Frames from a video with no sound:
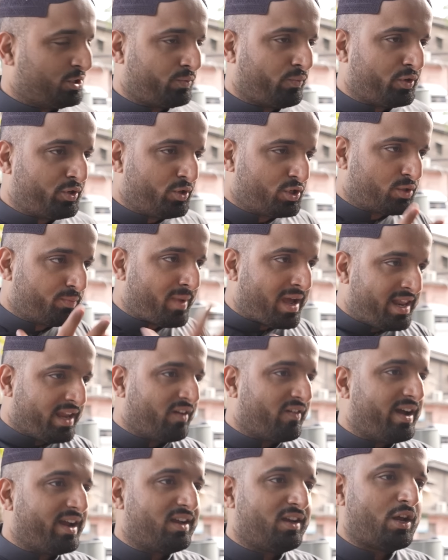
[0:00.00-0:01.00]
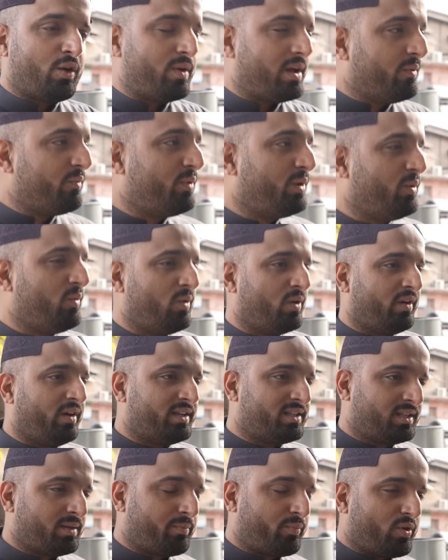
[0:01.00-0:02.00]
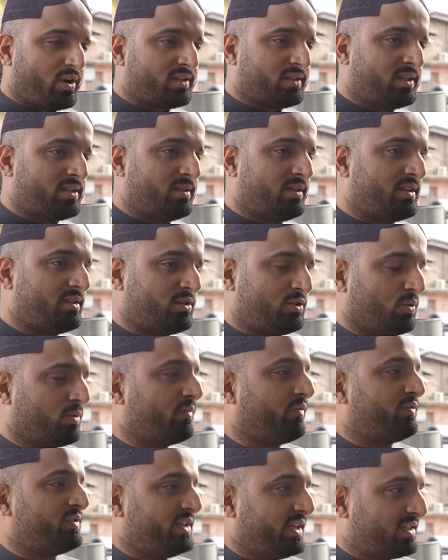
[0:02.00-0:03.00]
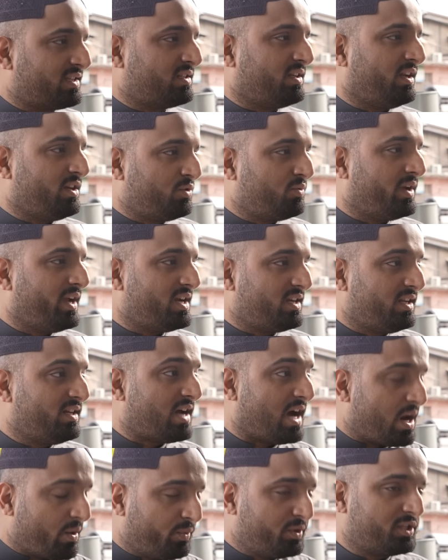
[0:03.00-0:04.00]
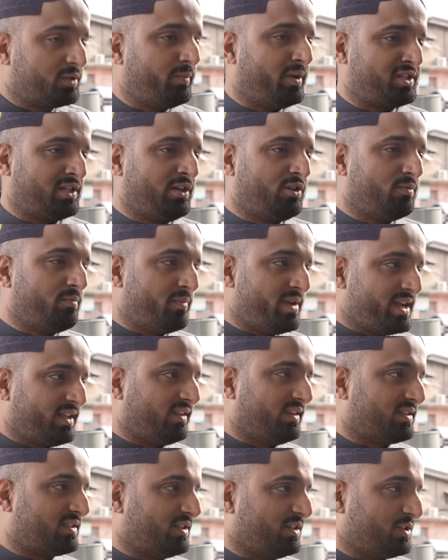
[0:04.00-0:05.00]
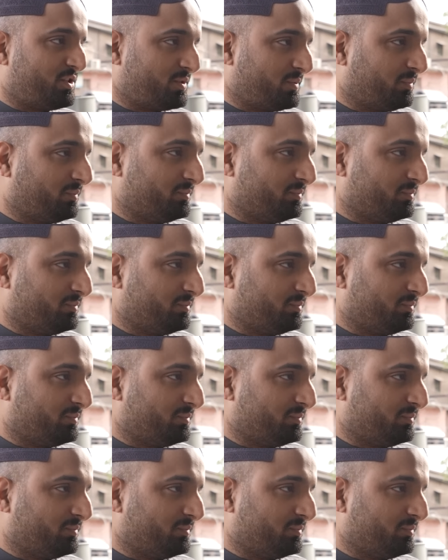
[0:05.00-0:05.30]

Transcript: So what you're smelling right now everywhere is the process that took 16 to 18 hours basically to make this dish.